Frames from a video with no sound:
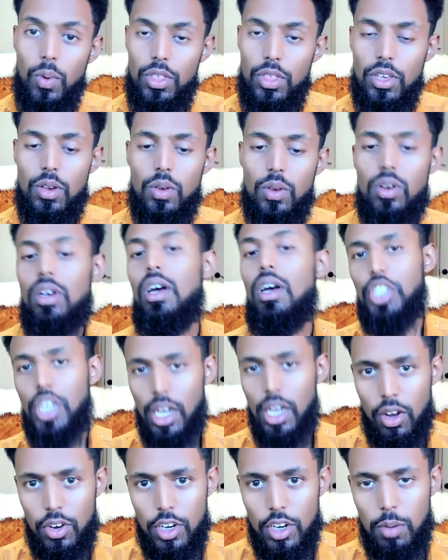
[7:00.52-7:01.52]
with you to
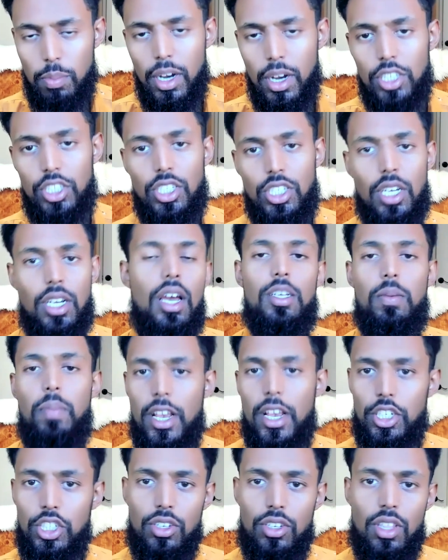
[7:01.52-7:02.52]
check on your budget, to
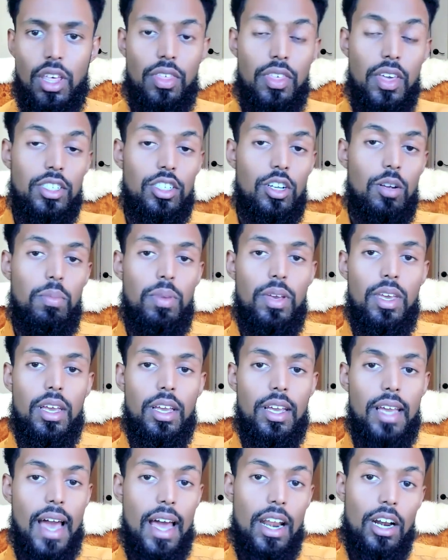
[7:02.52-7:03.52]
make sure that things are being
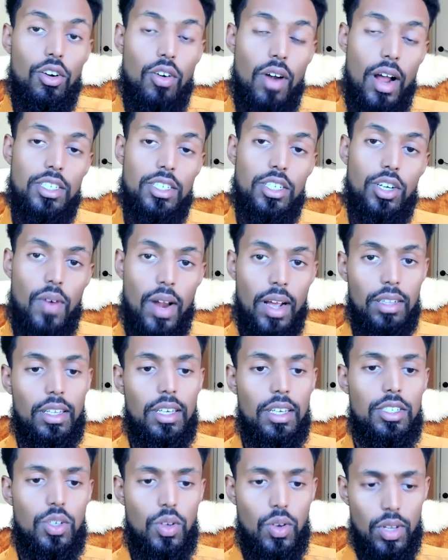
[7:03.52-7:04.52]
categorized correctly
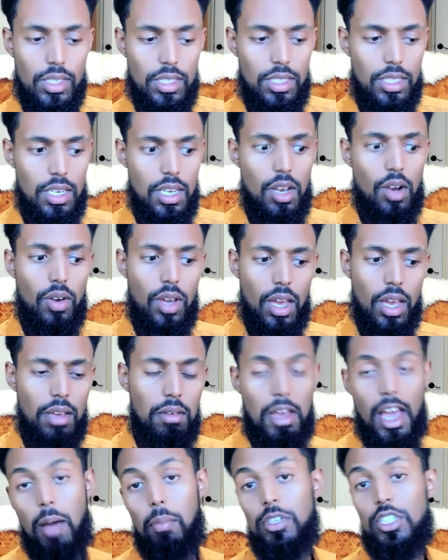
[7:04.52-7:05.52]
so you can see, okay,
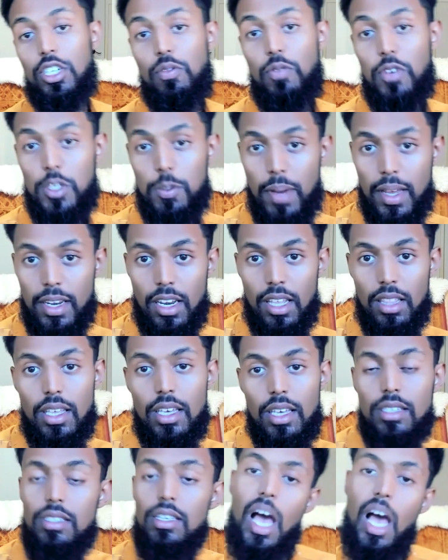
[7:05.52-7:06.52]
how much have we spent in
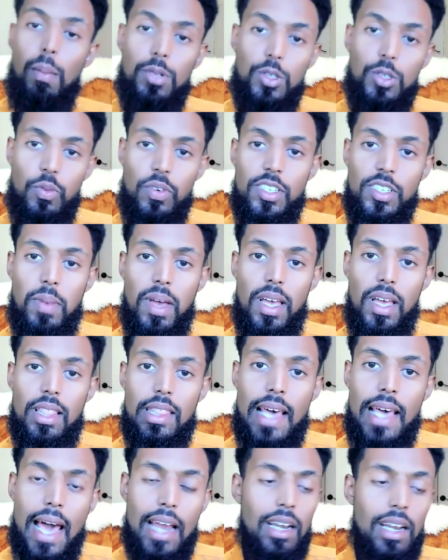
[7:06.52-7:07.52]
this? How much have we spent in
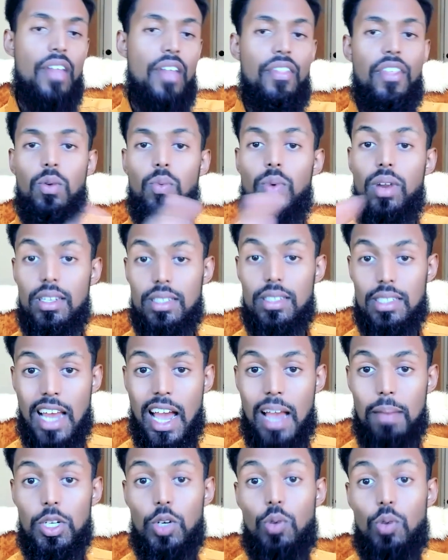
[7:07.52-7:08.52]
that? And then when it's
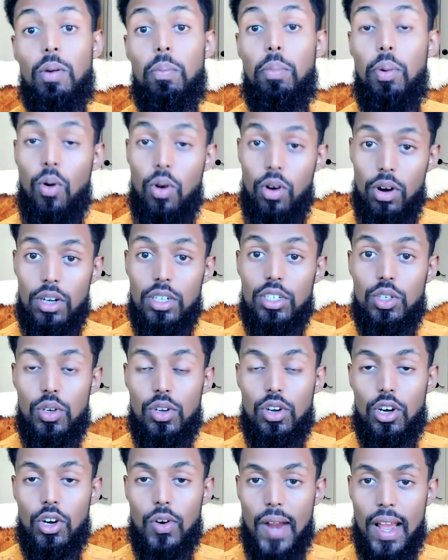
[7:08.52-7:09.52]
time to report to
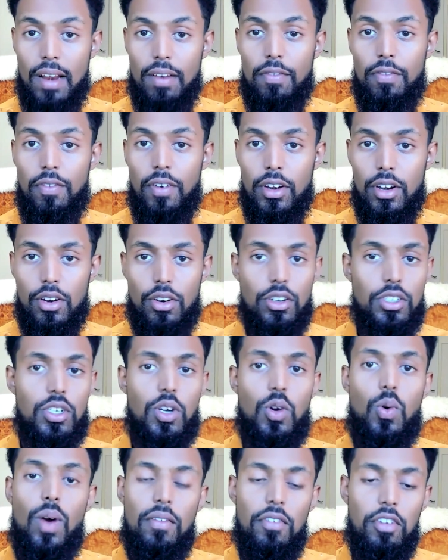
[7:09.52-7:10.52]
your grant funders
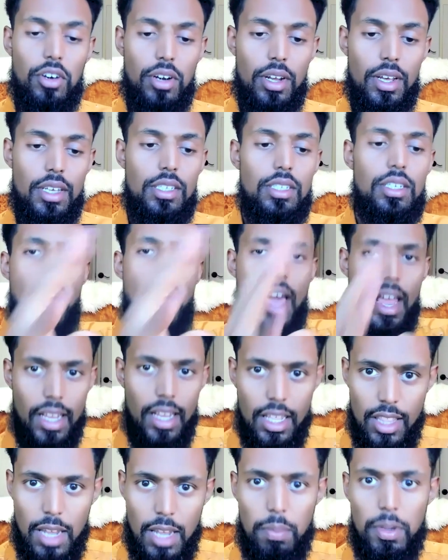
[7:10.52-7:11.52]
or whoever it is, that
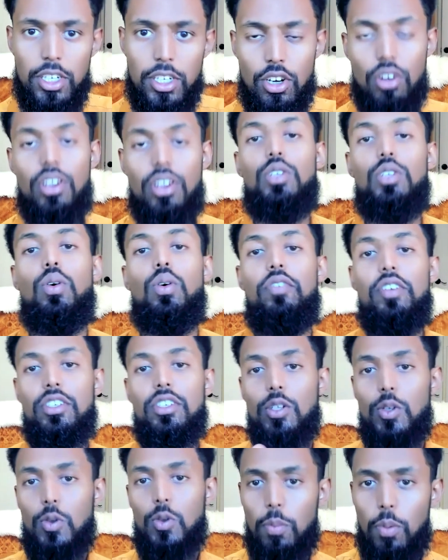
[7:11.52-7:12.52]
can then be turned into a
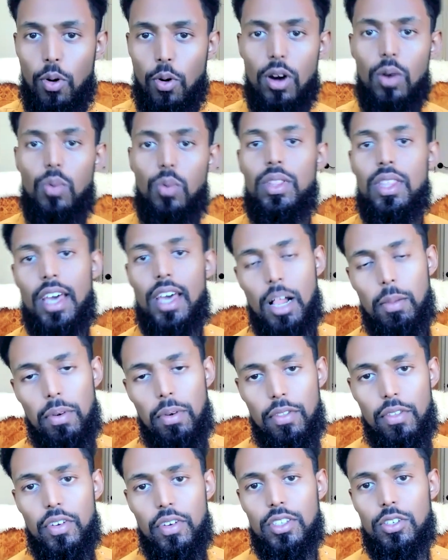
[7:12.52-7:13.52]
fiscal report with the help
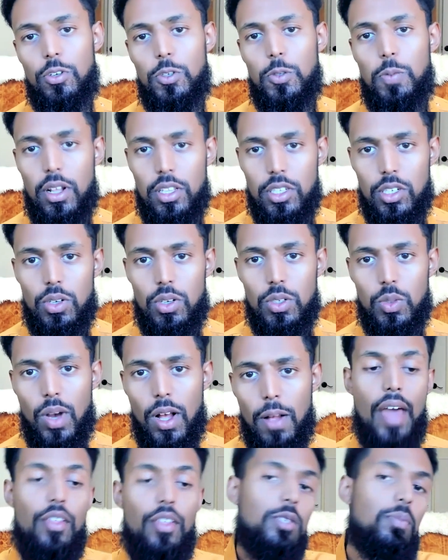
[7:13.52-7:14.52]
of the fiscal sponsor as well.
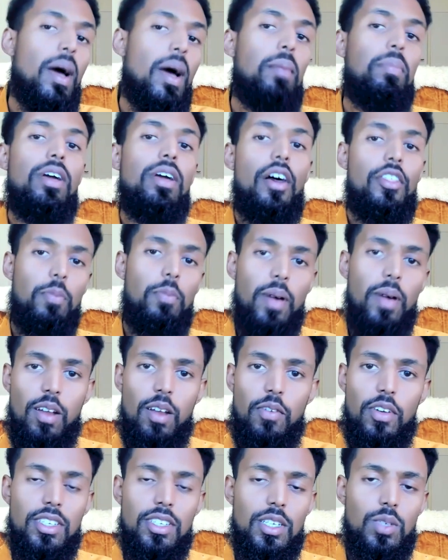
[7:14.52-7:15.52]
And there might be other
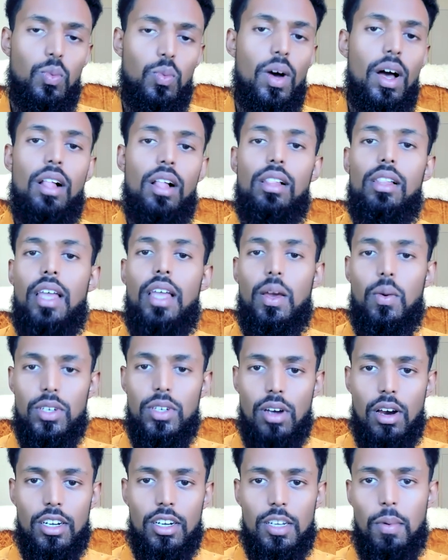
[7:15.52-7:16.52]
benefits as well, like we
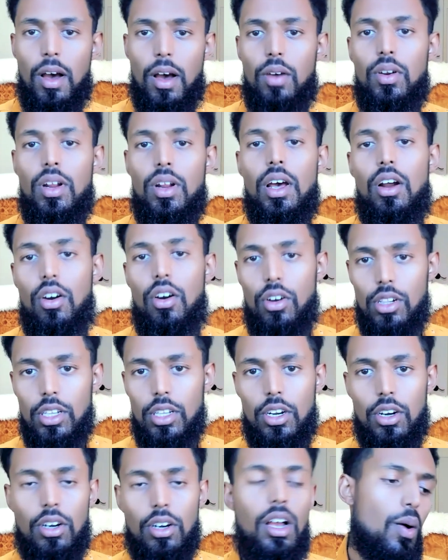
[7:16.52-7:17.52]
talked about
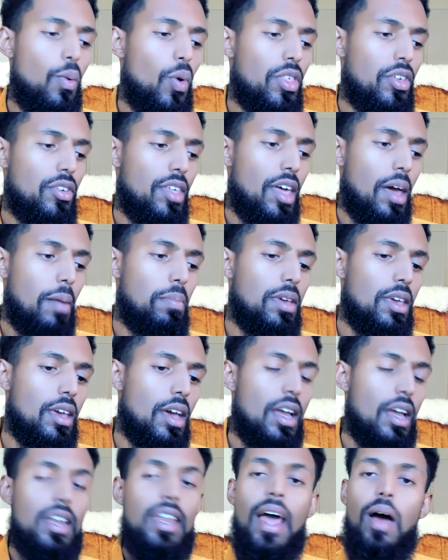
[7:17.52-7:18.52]
earlier, whether that be
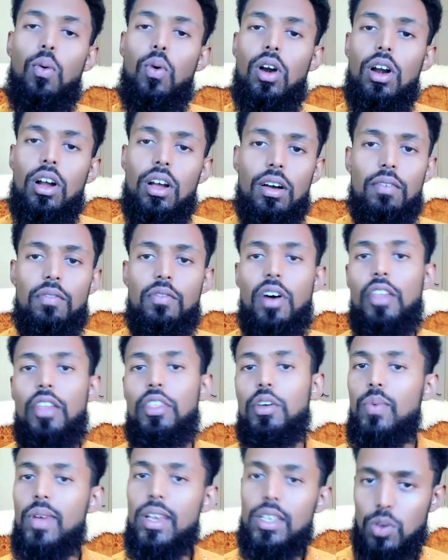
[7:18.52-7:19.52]
a network of
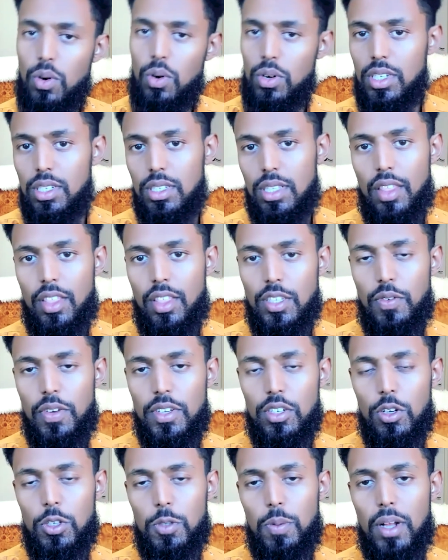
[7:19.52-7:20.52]
other resources that this
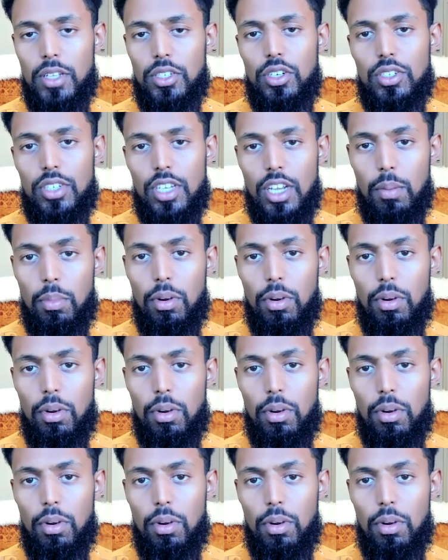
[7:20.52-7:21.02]
fiscal sponsor is going